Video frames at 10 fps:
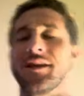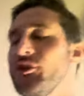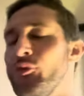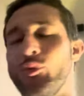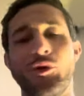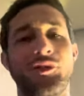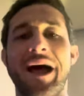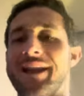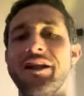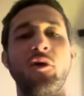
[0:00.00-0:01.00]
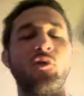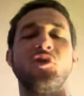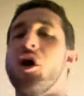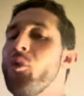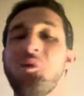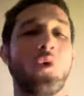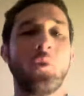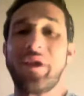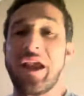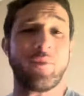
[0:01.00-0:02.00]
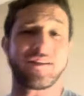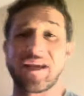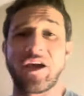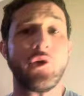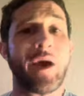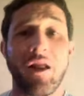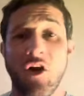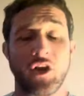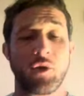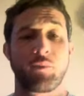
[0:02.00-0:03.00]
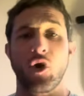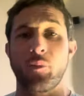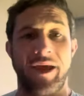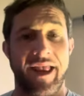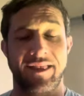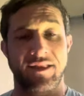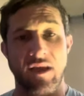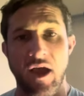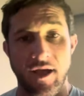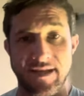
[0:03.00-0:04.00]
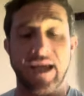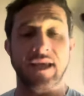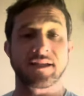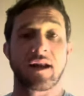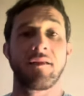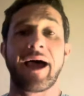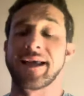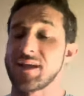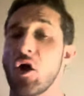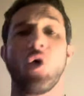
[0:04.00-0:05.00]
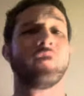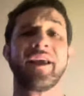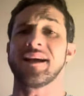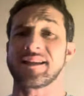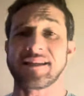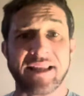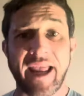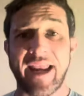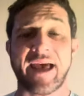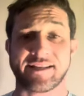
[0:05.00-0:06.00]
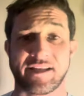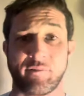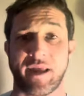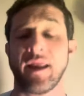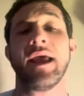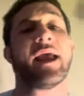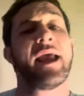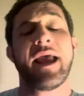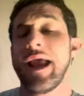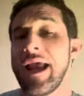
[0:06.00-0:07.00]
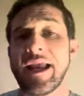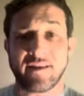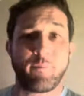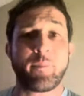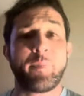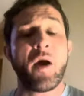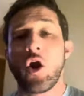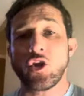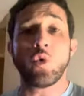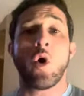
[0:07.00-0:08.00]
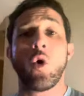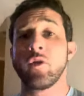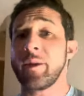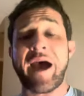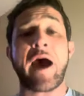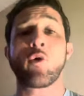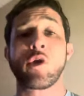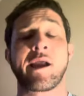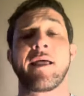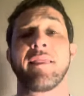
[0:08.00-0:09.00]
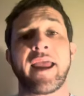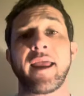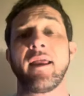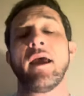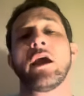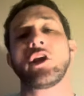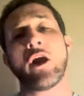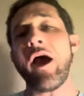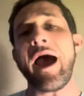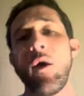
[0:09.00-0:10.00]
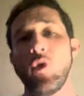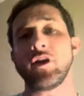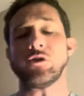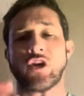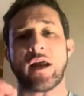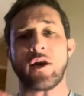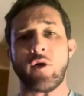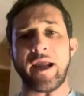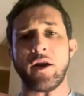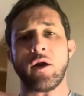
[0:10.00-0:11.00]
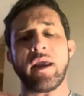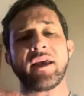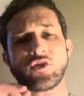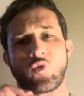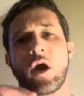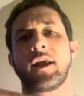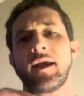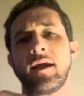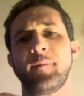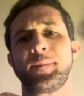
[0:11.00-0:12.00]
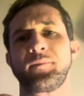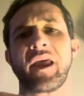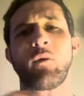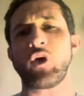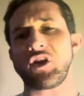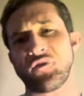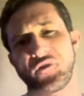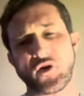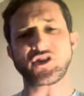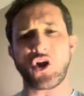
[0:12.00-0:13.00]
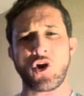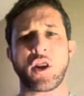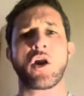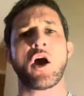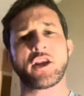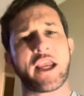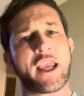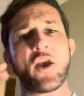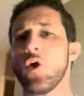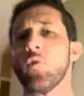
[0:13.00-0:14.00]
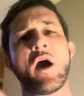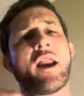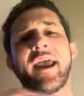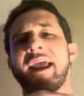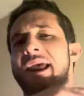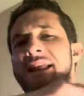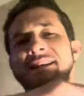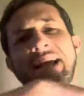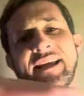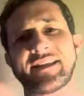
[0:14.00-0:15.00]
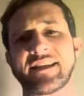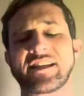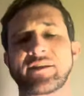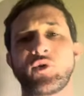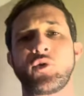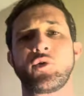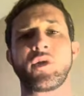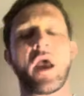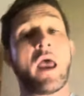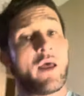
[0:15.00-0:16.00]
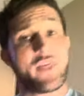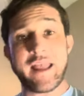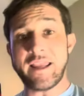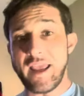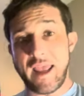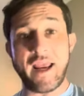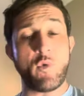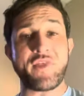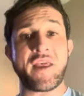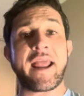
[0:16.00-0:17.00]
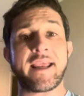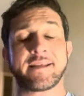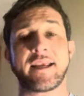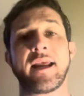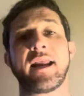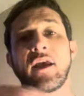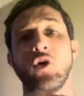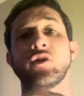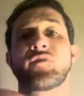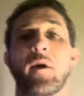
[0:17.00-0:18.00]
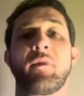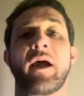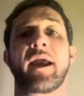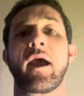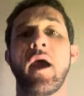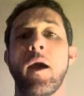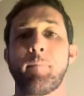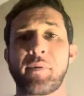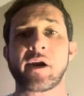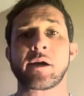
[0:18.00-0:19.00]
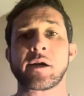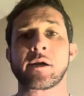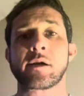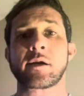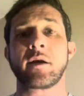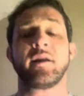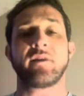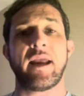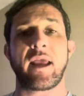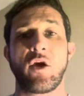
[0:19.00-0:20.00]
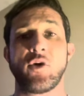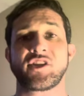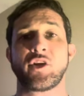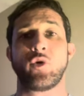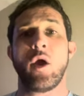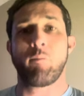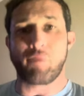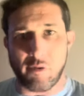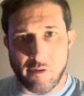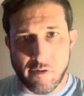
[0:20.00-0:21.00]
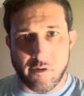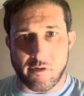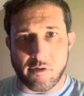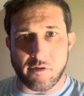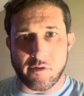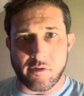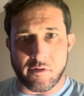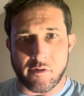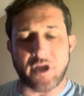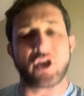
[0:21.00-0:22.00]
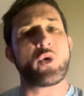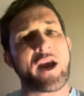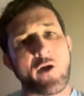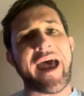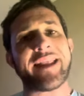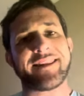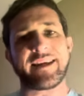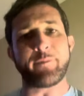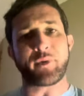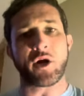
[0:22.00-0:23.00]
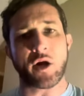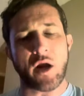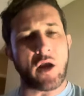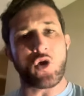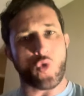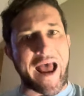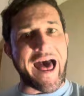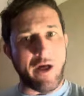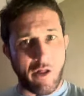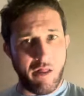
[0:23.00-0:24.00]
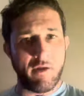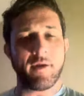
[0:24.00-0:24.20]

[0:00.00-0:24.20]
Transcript: You will not know. No one will be able to tell you how long your propane tank is going to last. Only a slight estimate. Are you only powering a light? You know how when your generator is running, when you first turn it on, you hear it running and it's nice and smooth. Then you hit it with an AC and it goes from like brrr, and it goes to brrr. You hear that deeper growl?